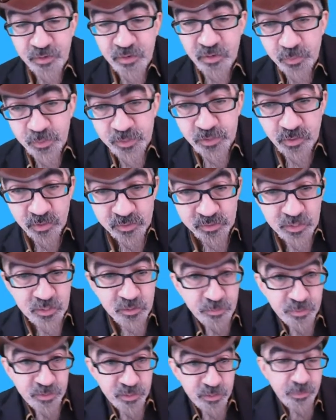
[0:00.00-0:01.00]
We talked a
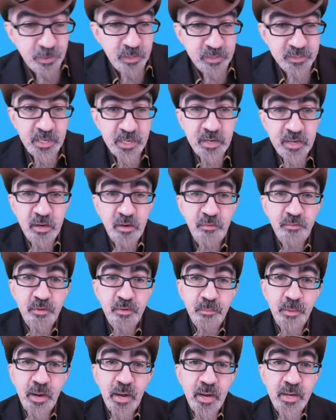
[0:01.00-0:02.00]
little bit about taking care of
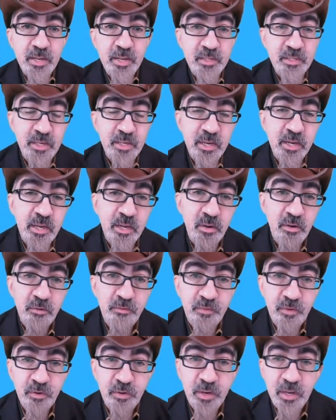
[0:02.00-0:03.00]
your body and taking care
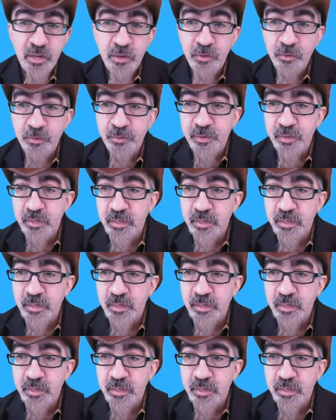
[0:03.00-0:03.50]
of your health,